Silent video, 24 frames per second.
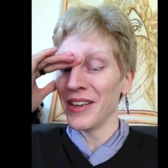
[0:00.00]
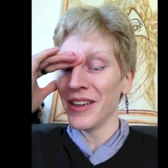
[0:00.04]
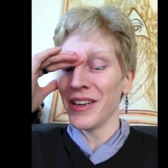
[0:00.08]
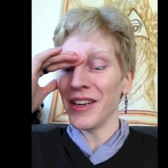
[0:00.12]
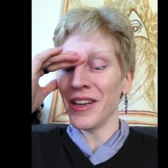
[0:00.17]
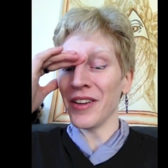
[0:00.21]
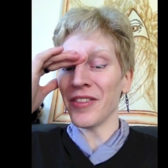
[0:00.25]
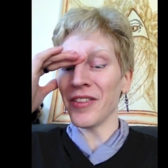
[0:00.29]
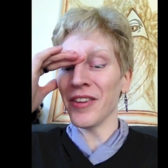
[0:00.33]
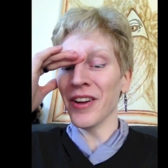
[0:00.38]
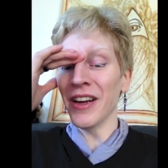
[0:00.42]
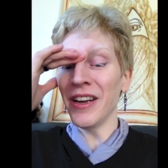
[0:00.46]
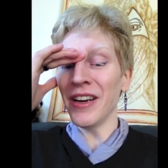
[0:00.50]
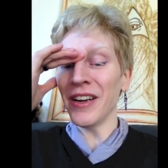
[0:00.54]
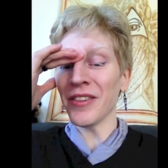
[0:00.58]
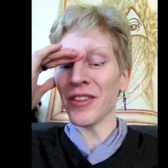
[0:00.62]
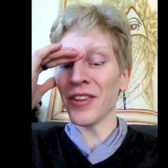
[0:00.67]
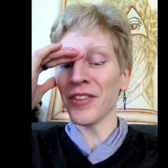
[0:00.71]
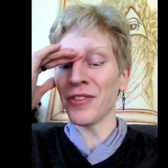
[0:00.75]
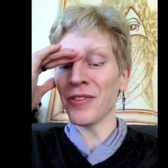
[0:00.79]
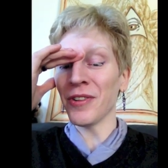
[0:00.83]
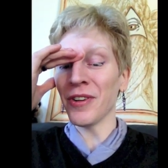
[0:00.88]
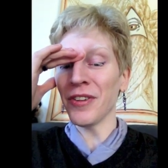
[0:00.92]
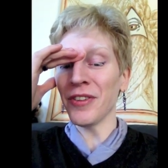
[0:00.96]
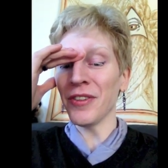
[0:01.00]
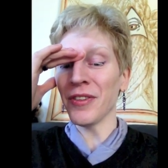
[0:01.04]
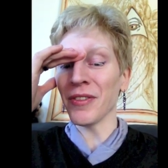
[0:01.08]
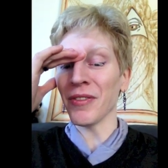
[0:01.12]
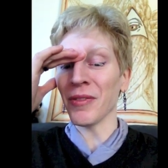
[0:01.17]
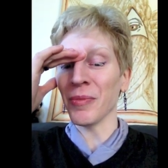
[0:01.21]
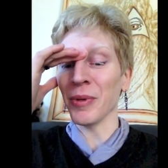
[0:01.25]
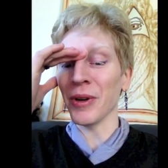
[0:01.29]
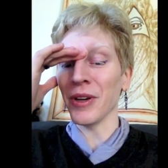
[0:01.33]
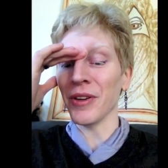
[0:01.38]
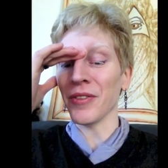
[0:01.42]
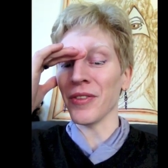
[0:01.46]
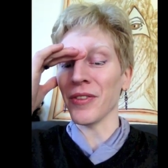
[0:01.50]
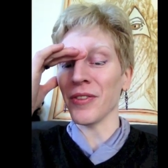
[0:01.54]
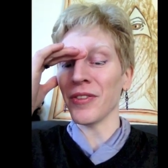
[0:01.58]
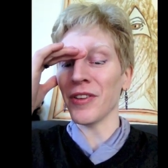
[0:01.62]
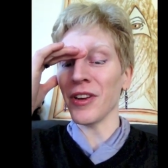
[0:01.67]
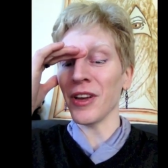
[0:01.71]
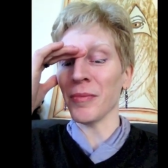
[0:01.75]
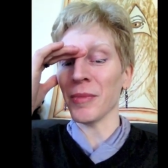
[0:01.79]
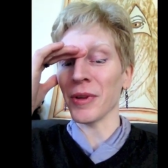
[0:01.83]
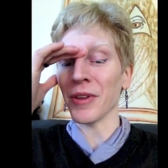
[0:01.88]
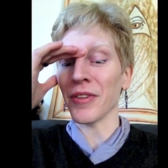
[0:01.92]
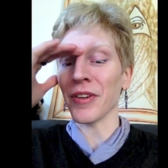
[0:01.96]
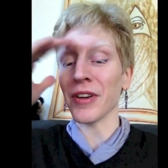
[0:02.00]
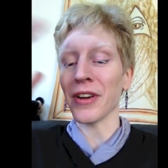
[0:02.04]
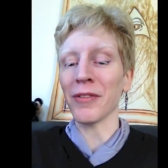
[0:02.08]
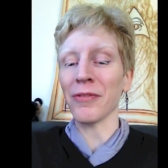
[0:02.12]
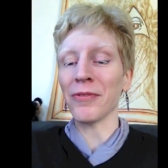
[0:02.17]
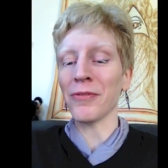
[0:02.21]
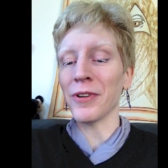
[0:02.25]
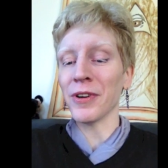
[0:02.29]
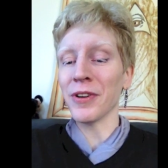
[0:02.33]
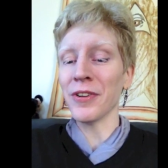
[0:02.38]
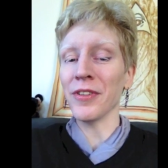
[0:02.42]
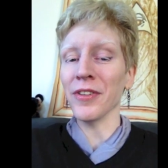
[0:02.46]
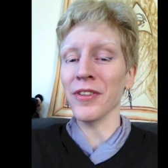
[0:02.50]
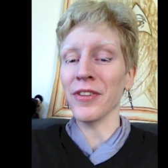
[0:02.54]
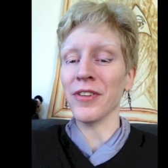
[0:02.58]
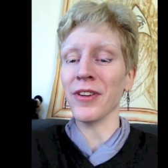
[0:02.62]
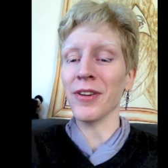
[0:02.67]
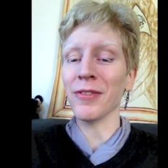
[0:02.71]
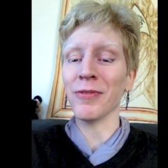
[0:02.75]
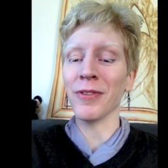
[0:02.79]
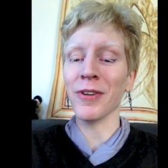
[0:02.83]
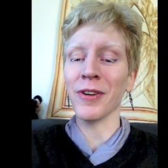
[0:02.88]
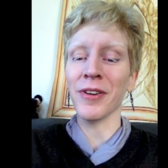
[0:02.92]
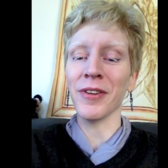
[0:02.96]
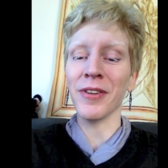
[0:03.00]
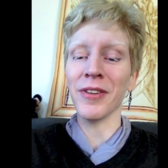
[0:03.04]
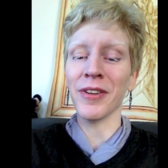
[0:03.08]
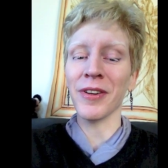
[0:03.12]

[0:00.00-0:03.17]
It's not the structure of the brain's the same. It's like it functions different.